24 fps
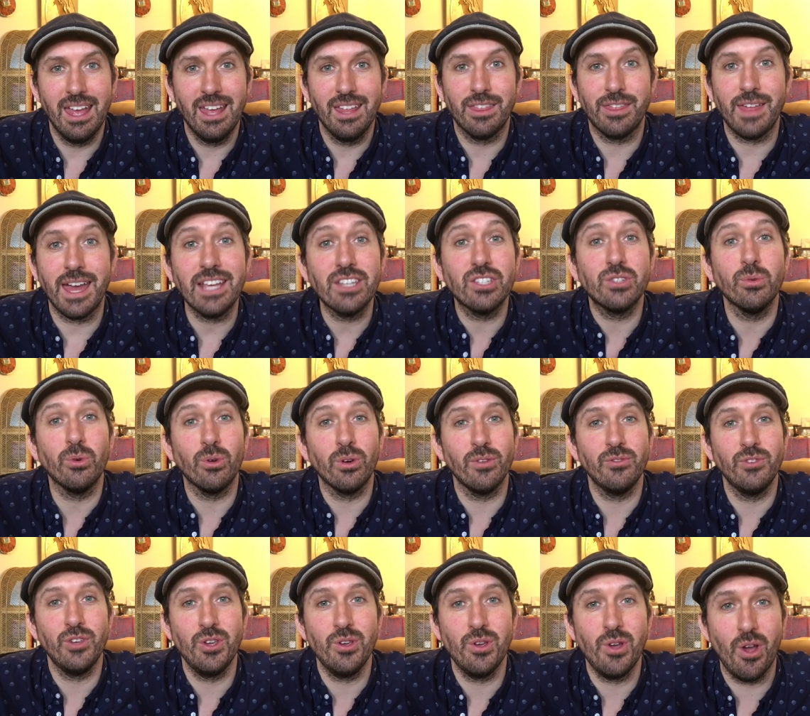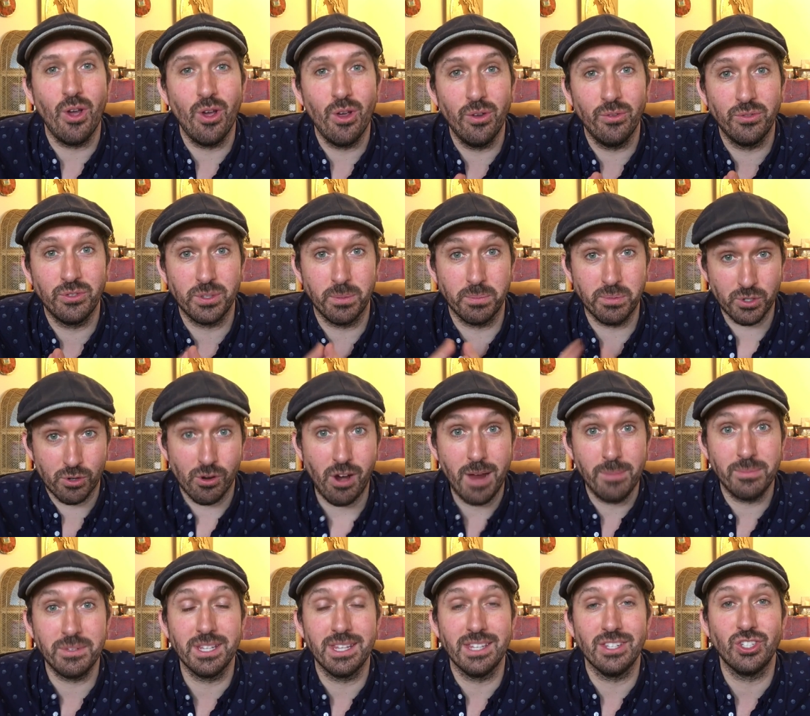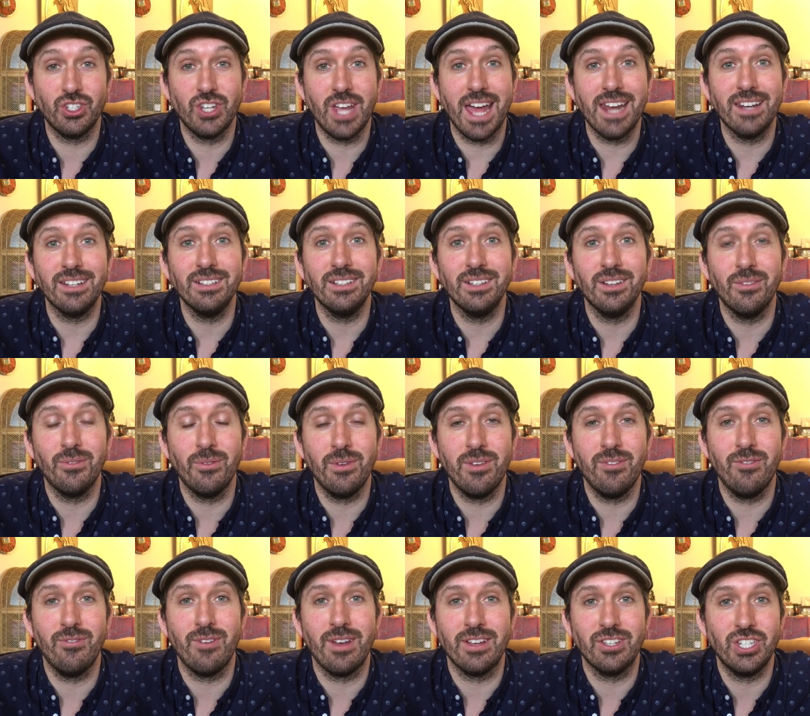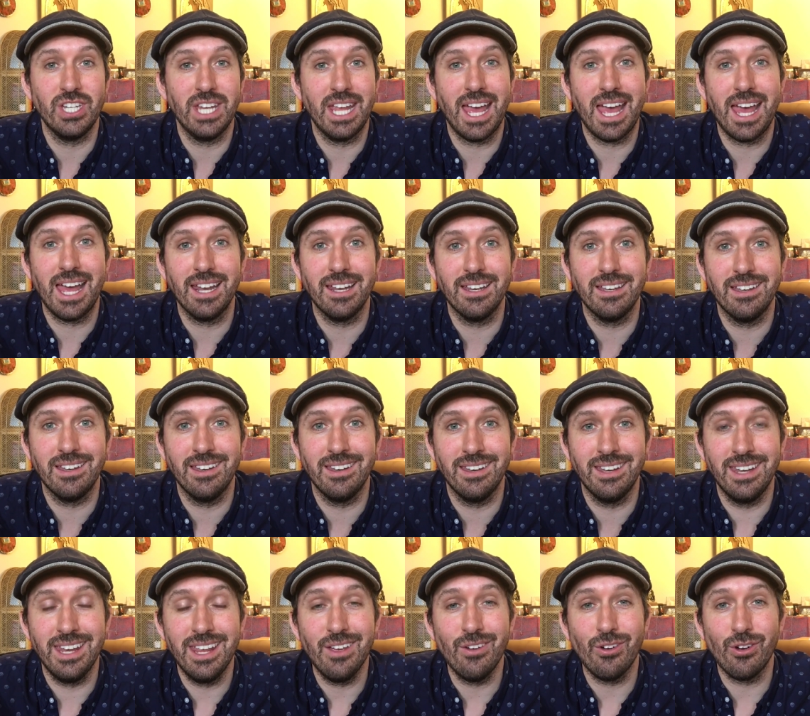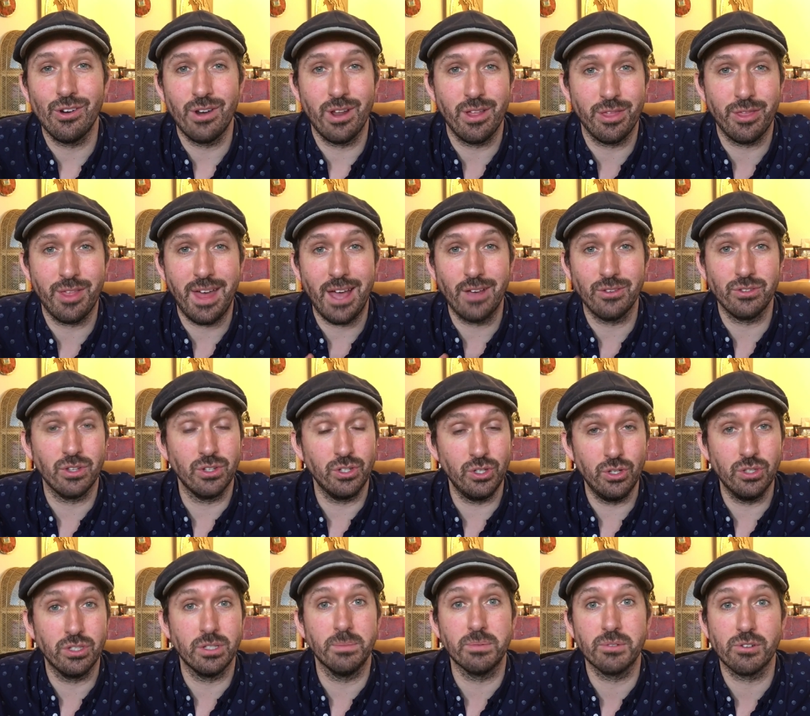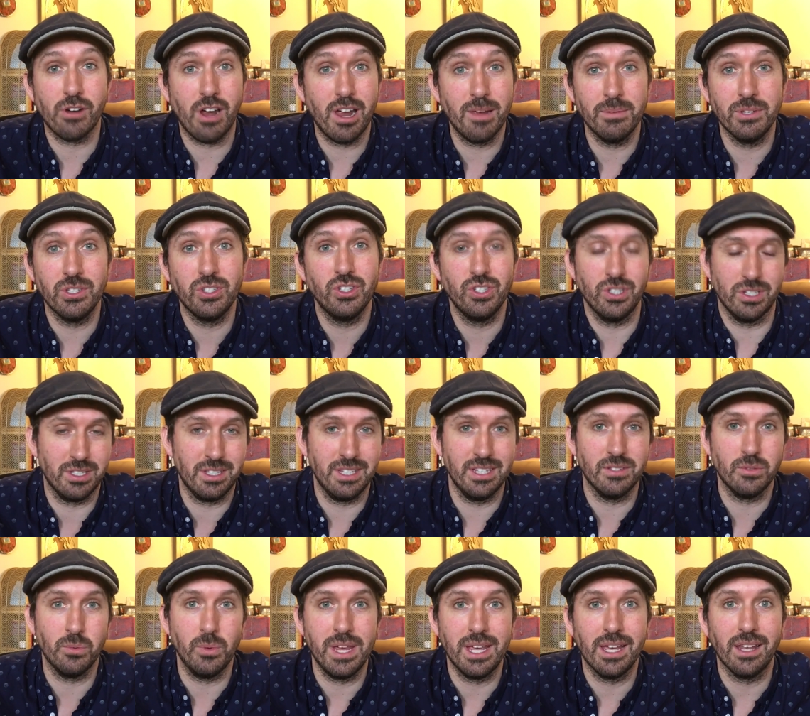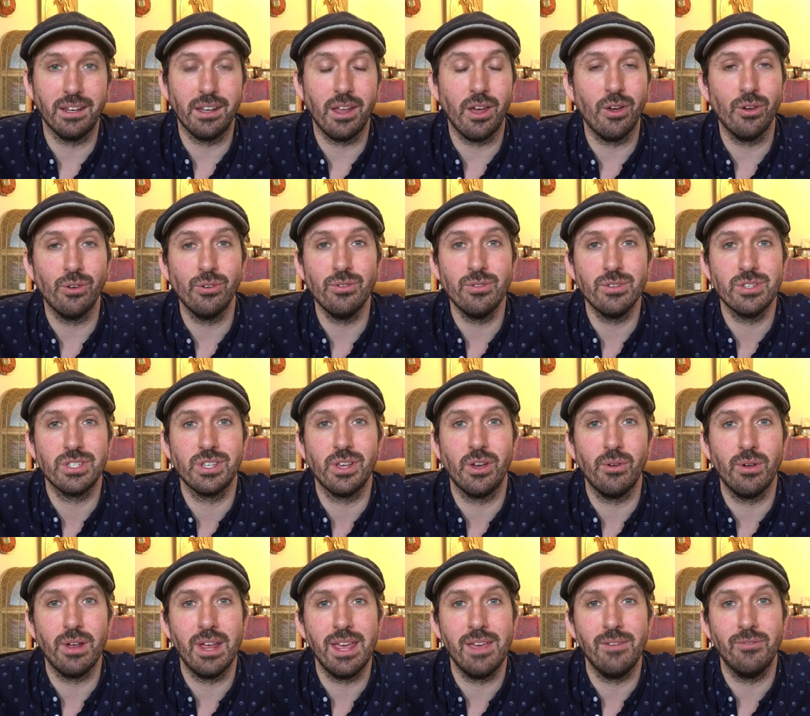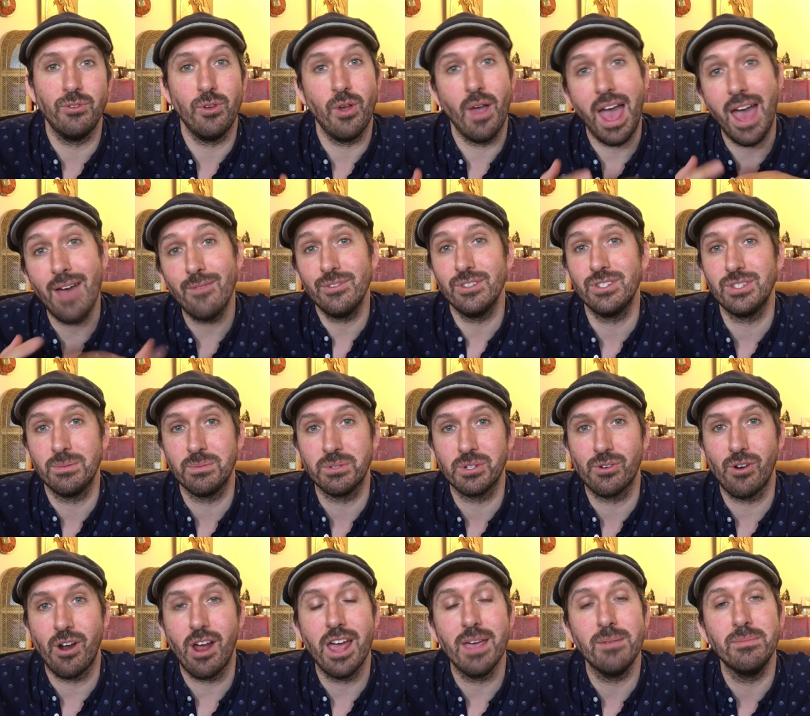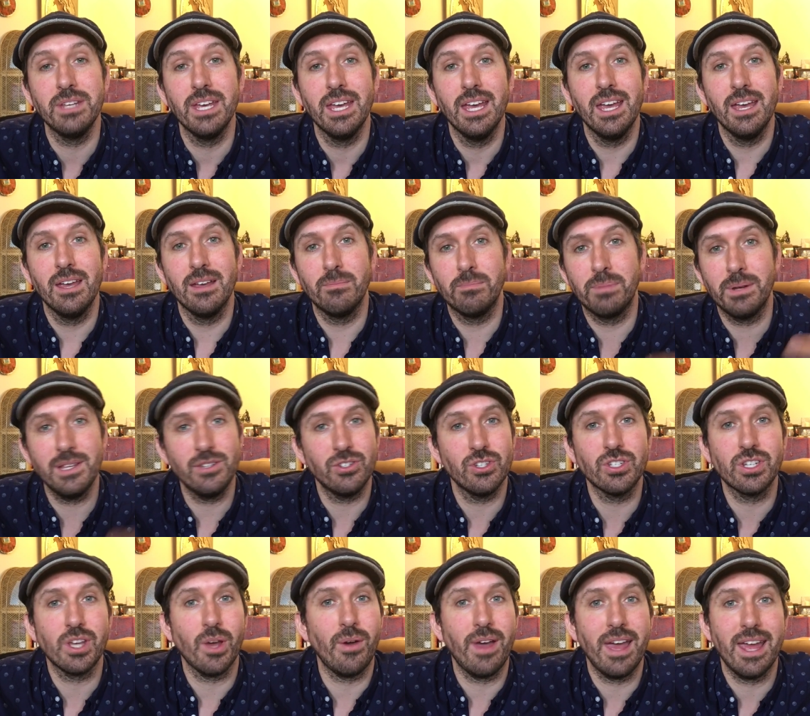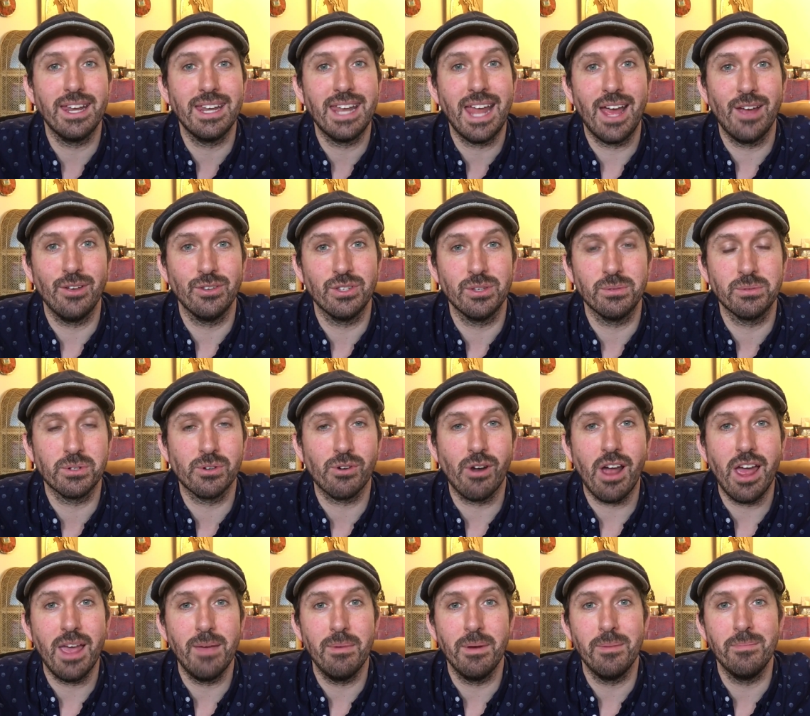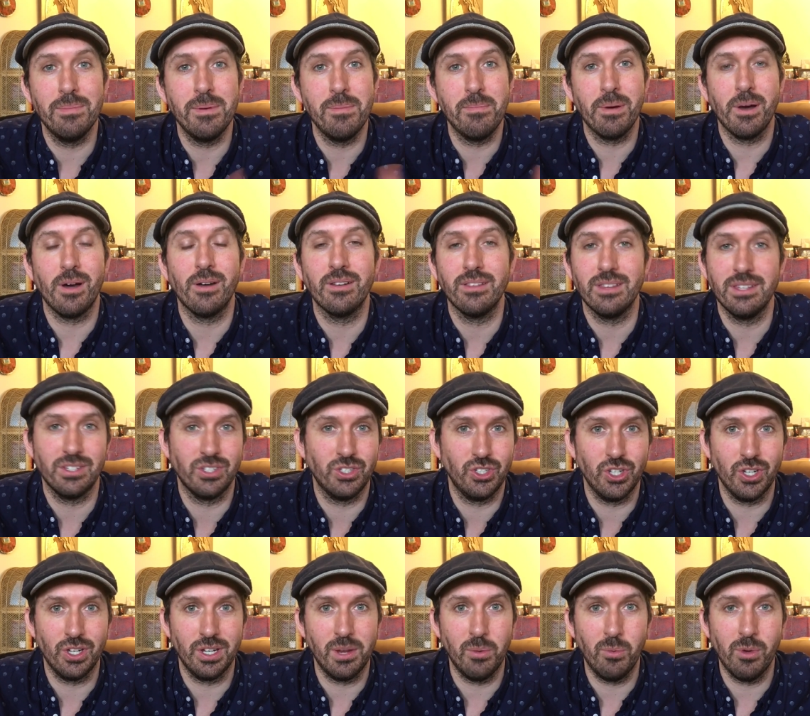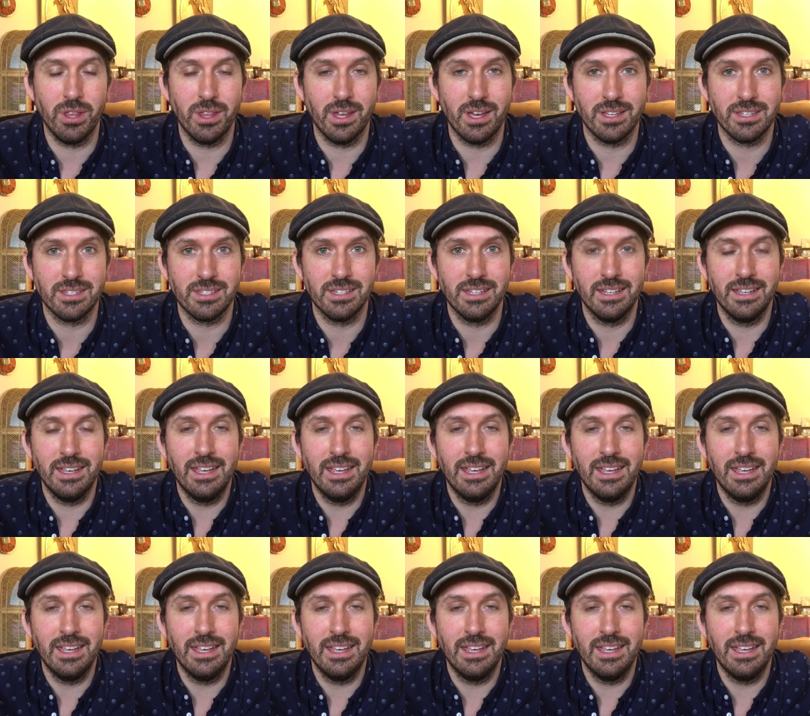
Thanks to all of you who've subscribed to this channel. We've actually had near on 1,000 new subscribers just this week alone, so if you haven't subscribed, please just go ahead now, subscribe, and be part of this journey with us.